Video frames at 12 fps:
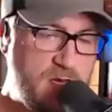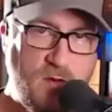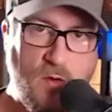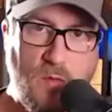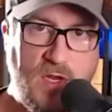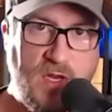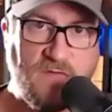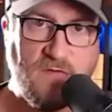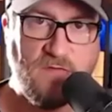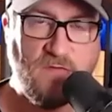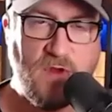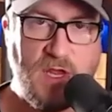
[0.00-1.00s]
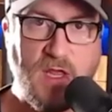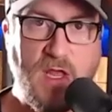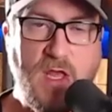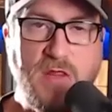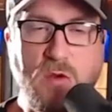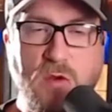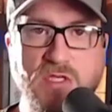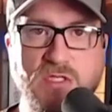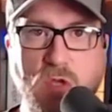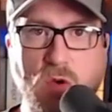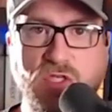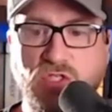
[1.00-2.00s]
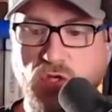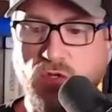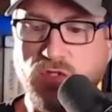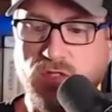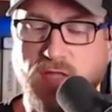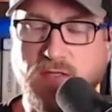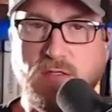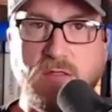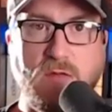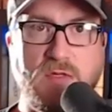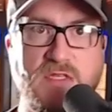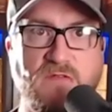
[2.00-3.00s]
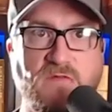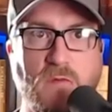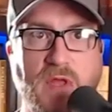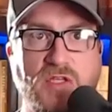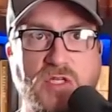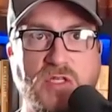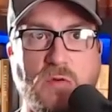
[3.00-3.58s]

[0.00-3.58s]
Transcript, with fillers: can read it for free. There is no excuse not to know this information.